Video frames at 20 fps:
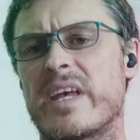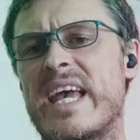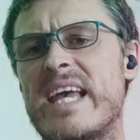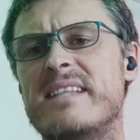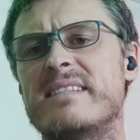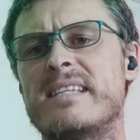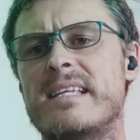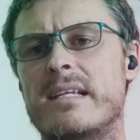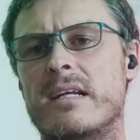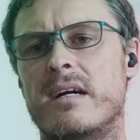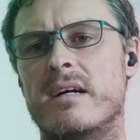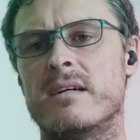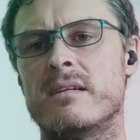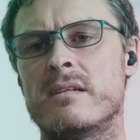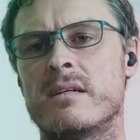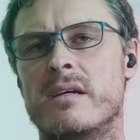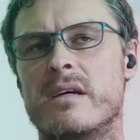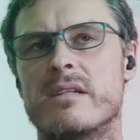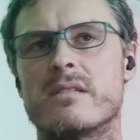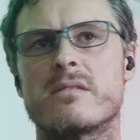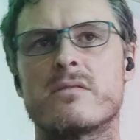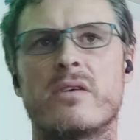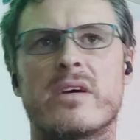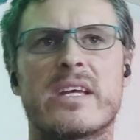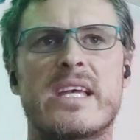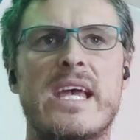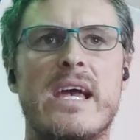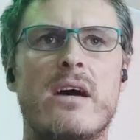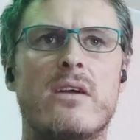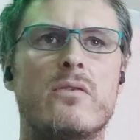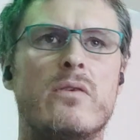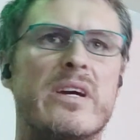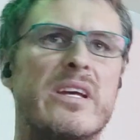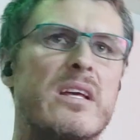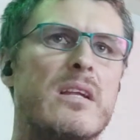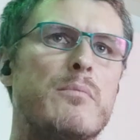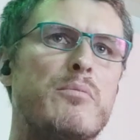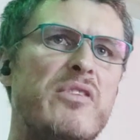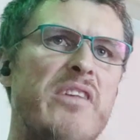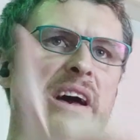I get dinner, it's like, how do I
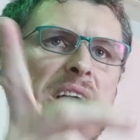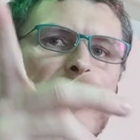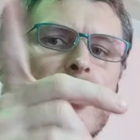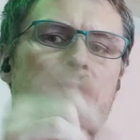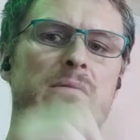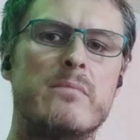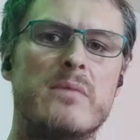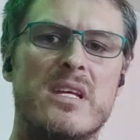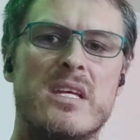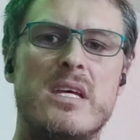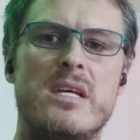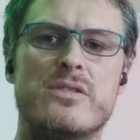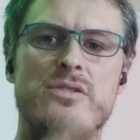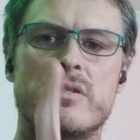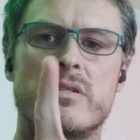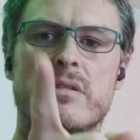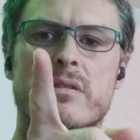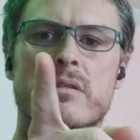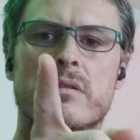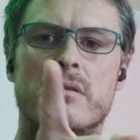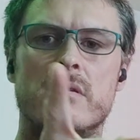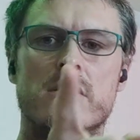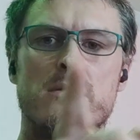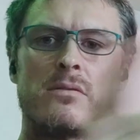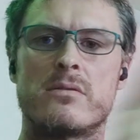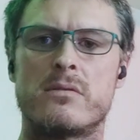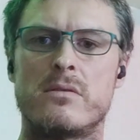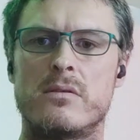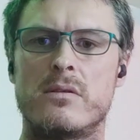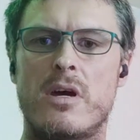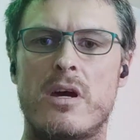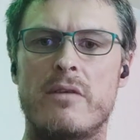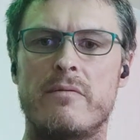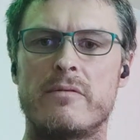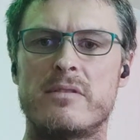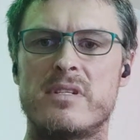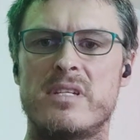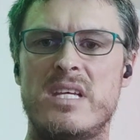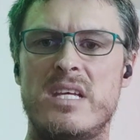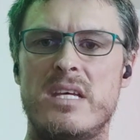get a plate from the kitchen over
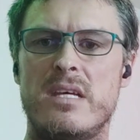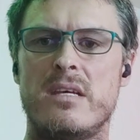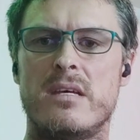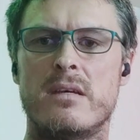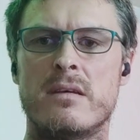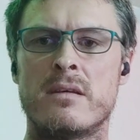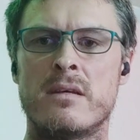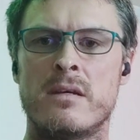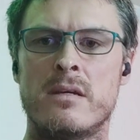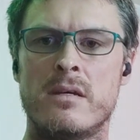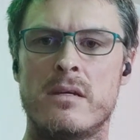to here,